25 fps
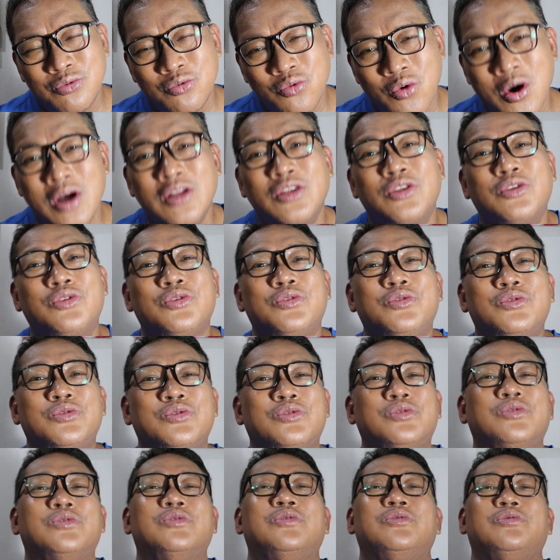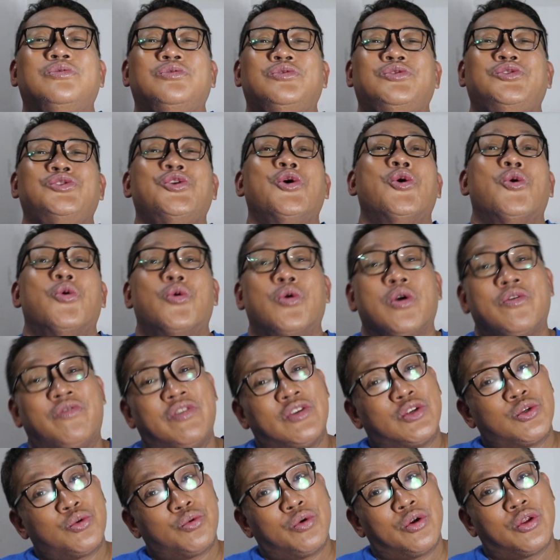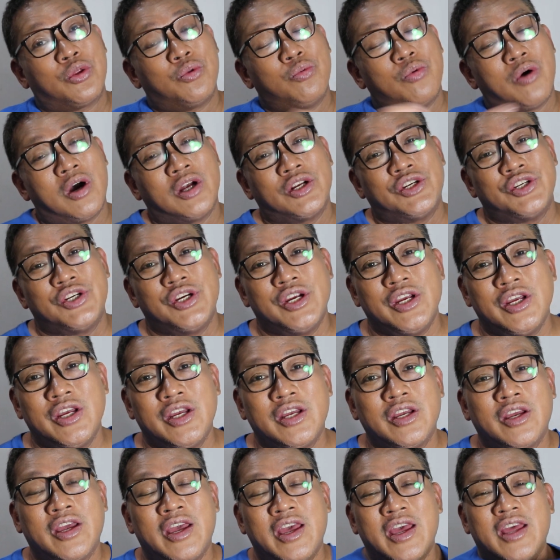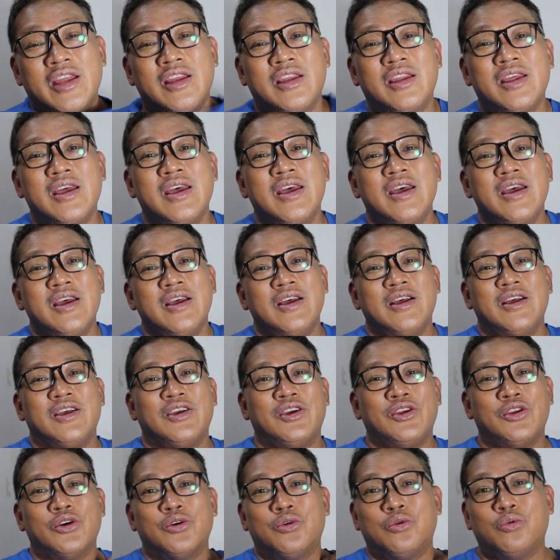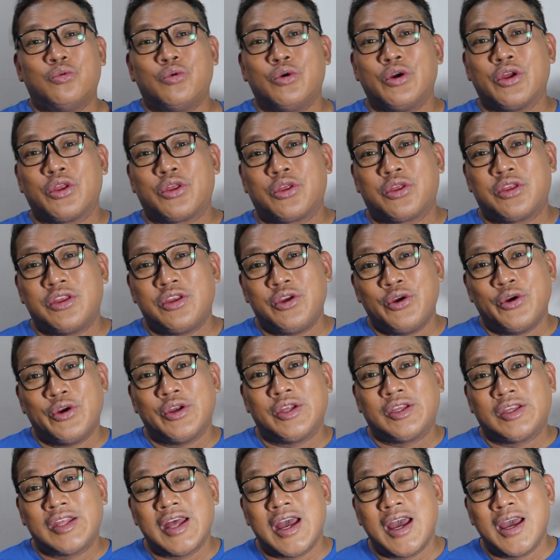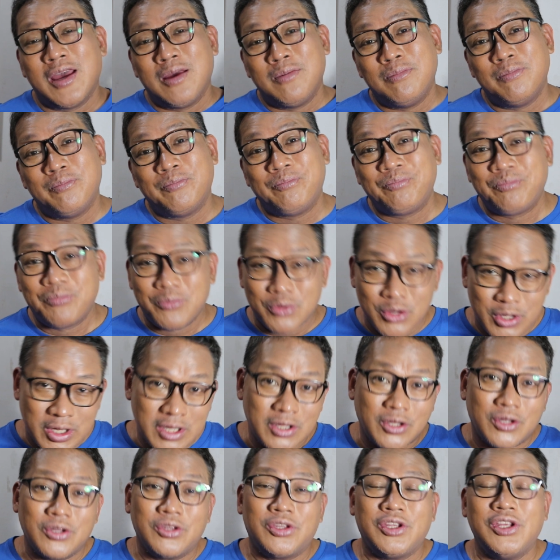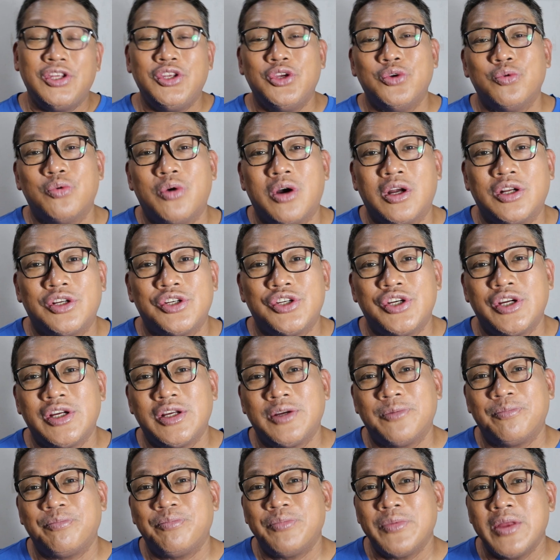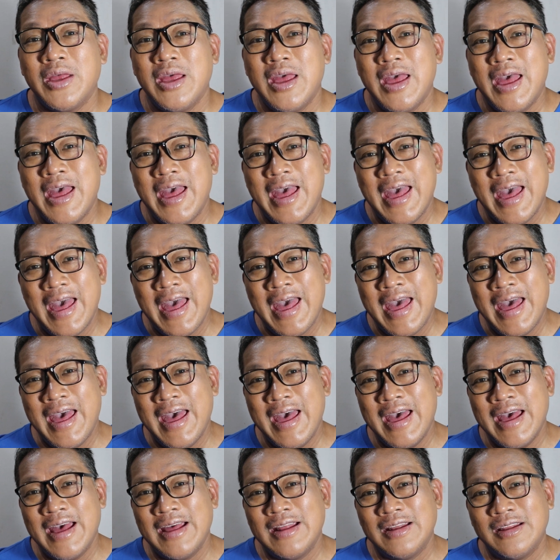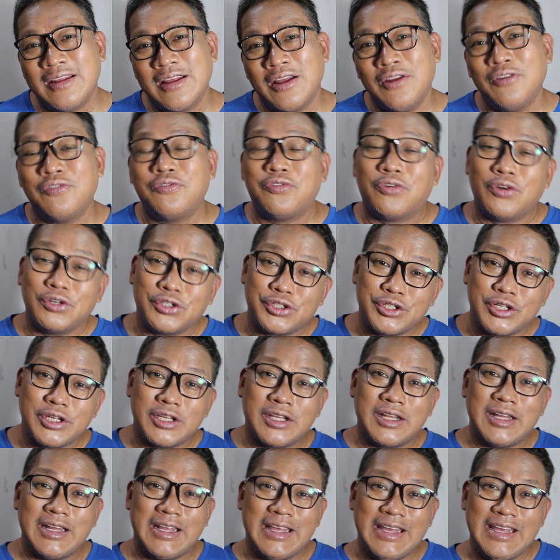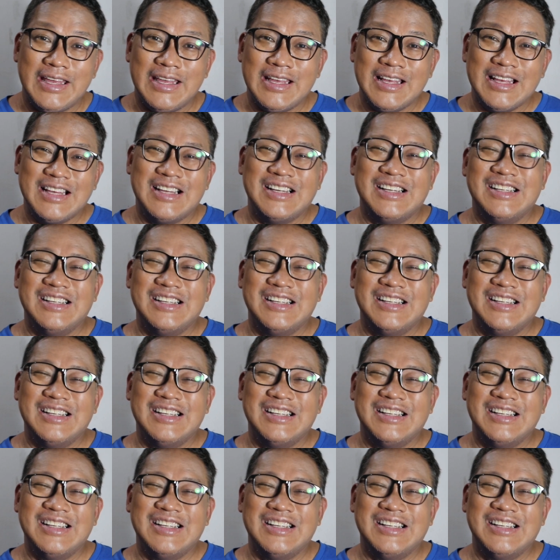want to know if it's worth watching and, you know, worth your time, you can continue watching. And unfortunately,